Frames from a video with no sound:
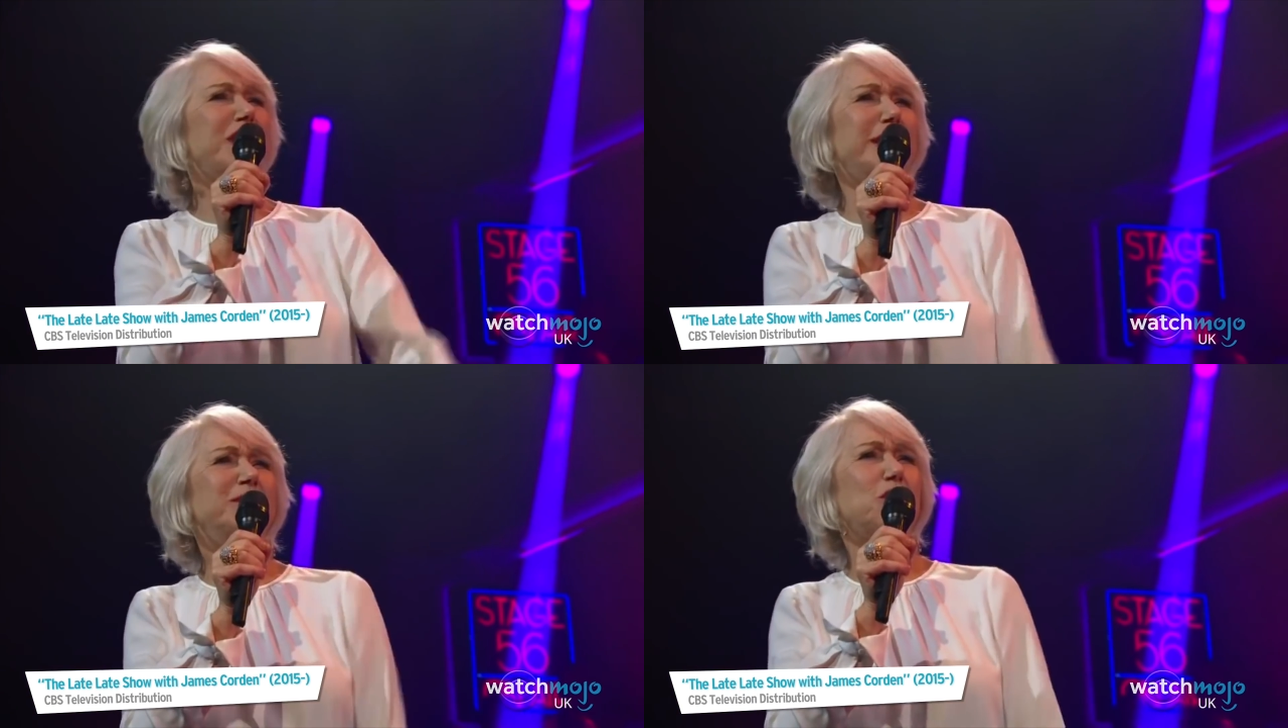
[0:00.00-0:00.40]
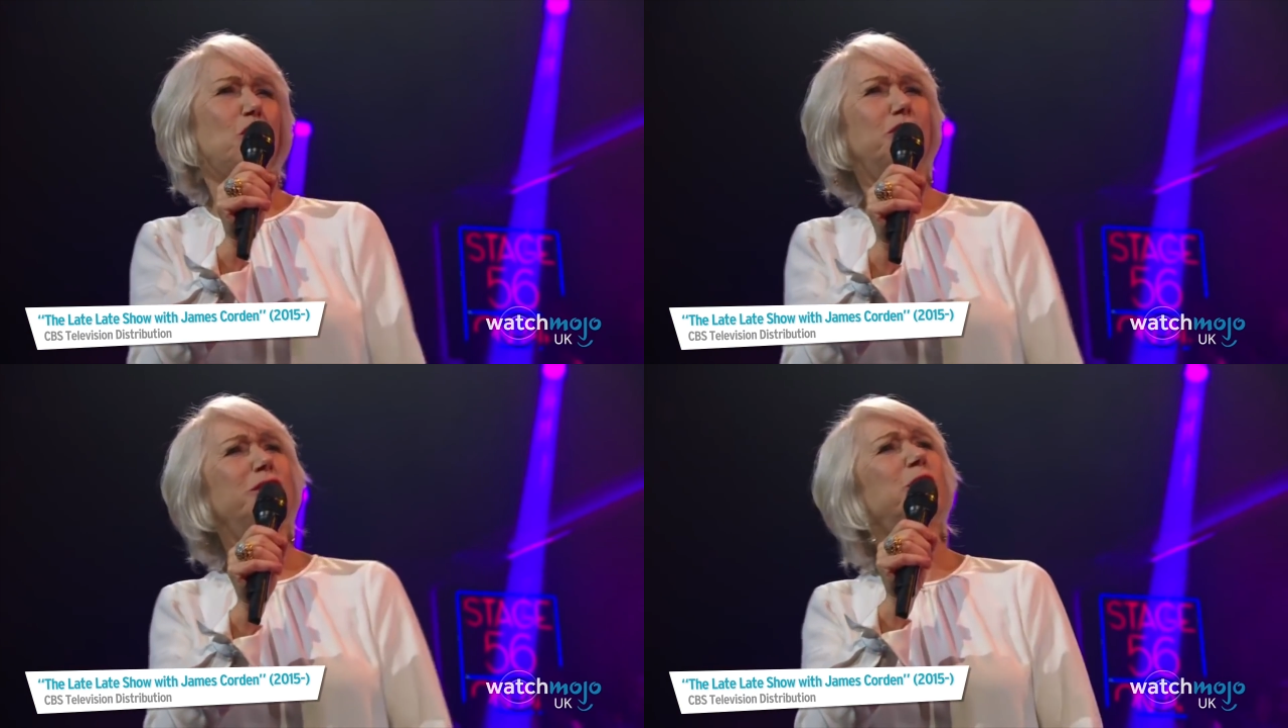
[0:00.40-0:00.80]
James
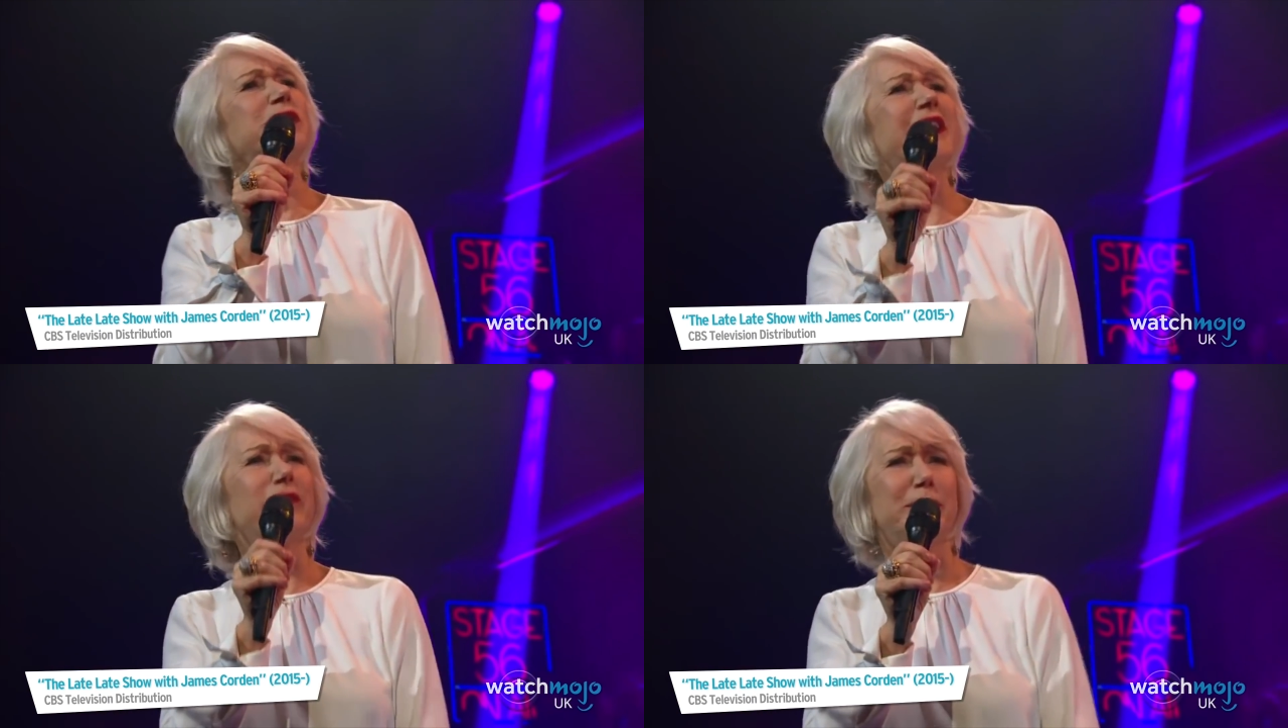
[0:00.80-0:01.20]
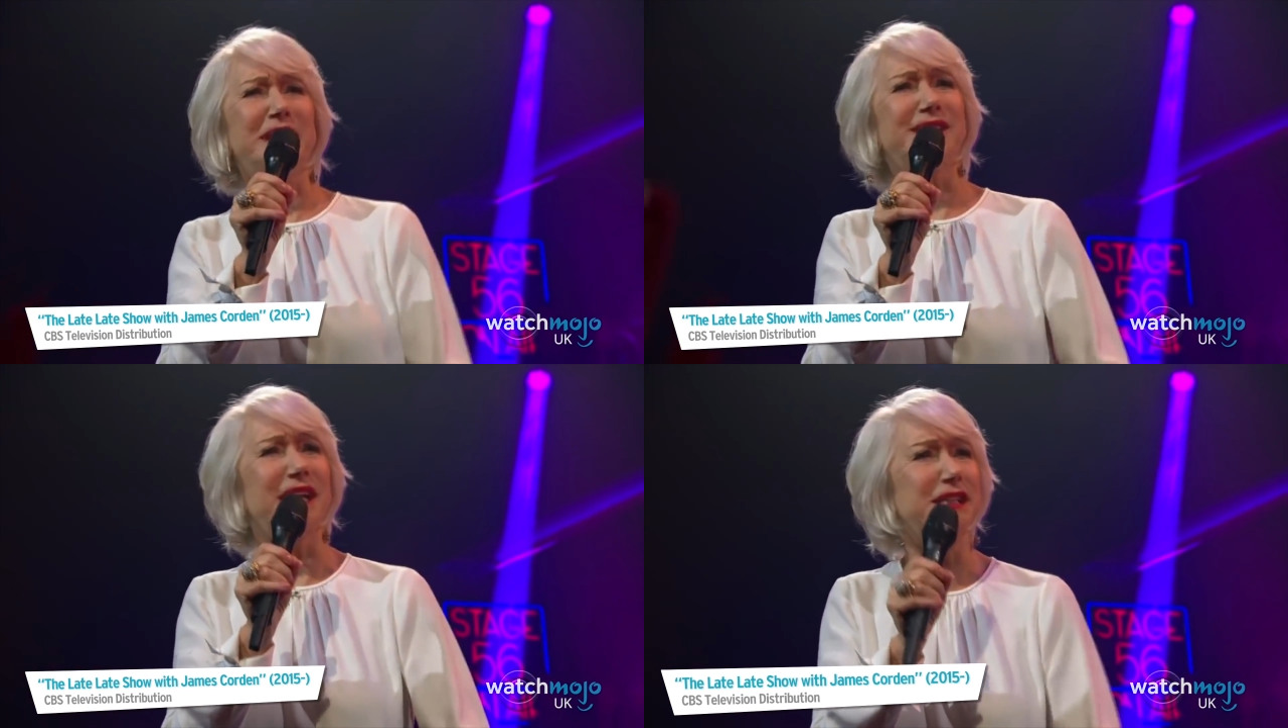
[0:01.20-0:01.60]
Corden will never
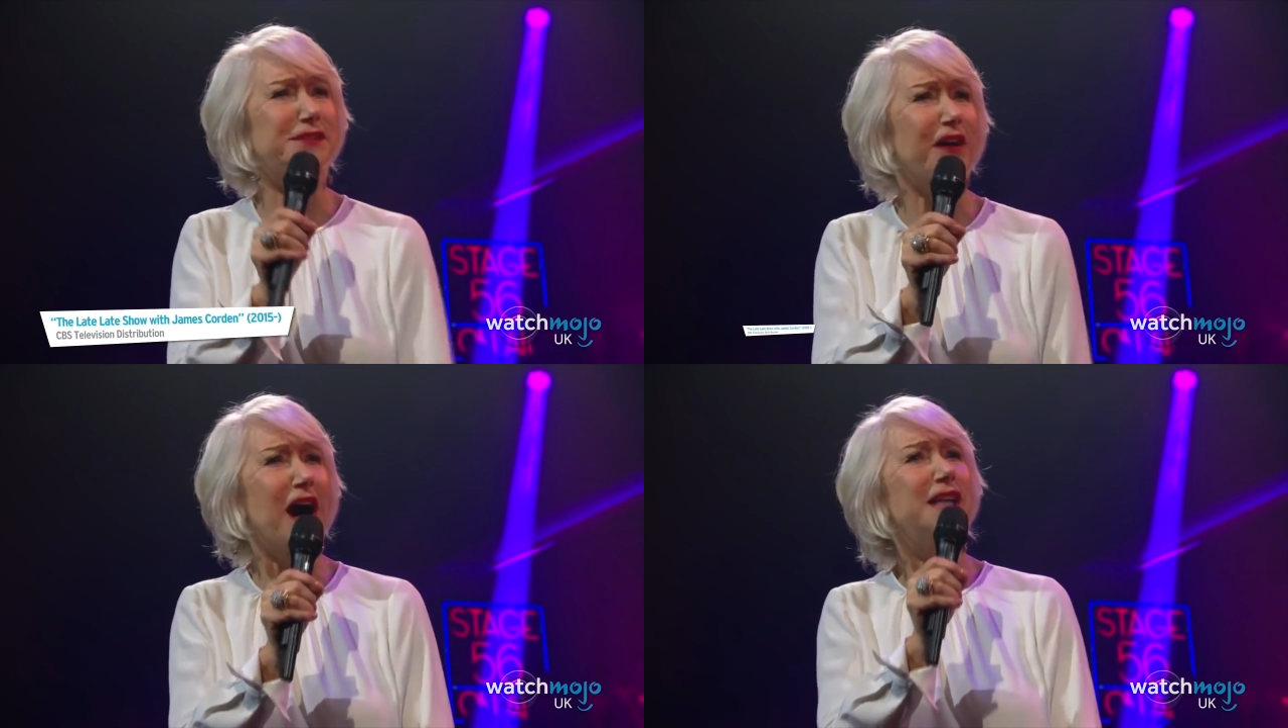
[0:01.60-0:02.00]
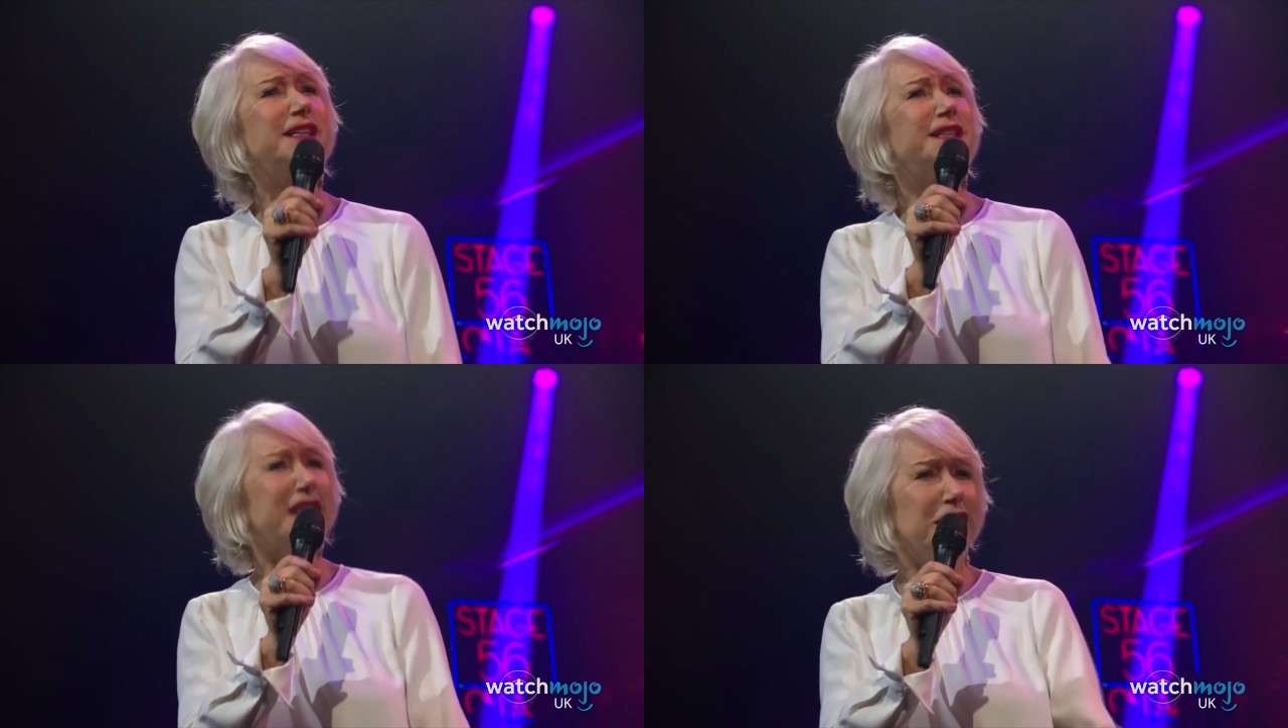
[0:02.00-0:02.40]
be satisfied
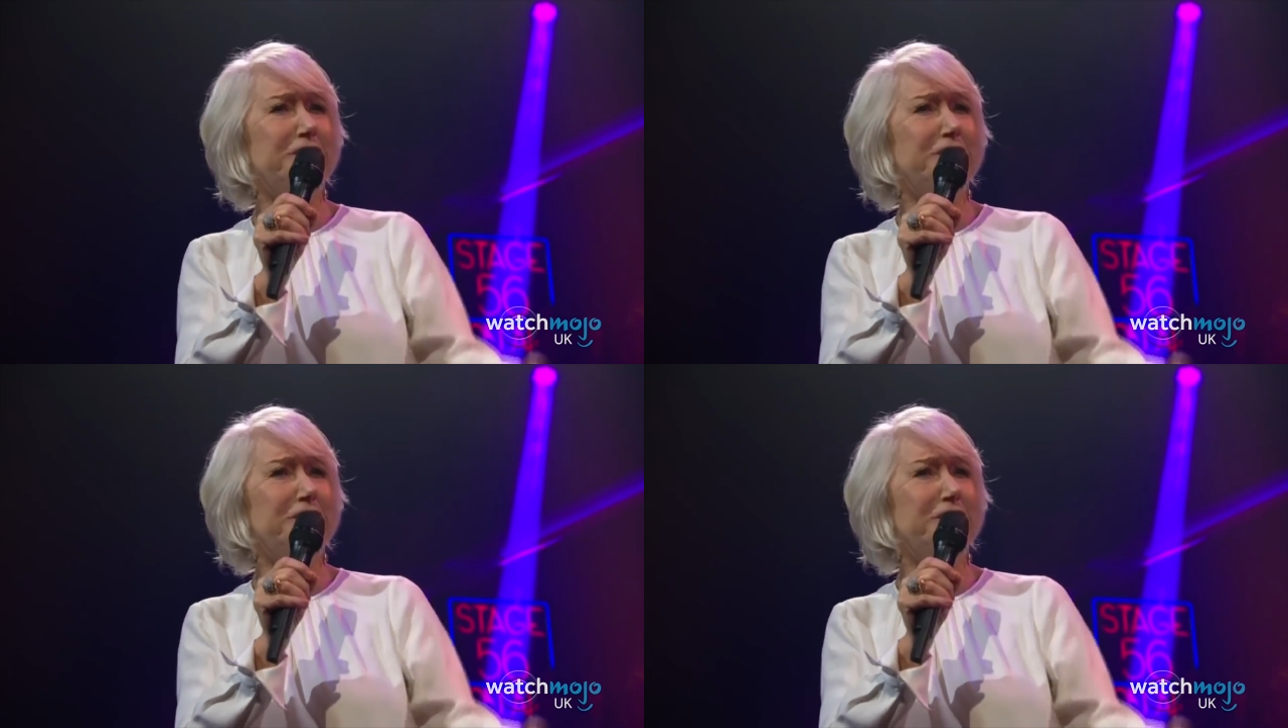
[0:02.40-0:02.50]
until